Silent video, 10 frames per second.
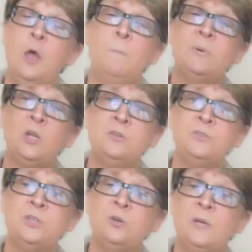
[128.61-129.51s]
but
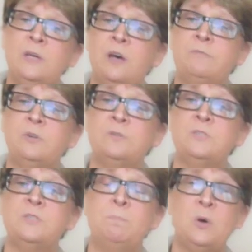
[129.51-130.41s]
also it governs
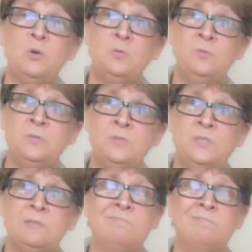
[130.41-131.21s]
the bones,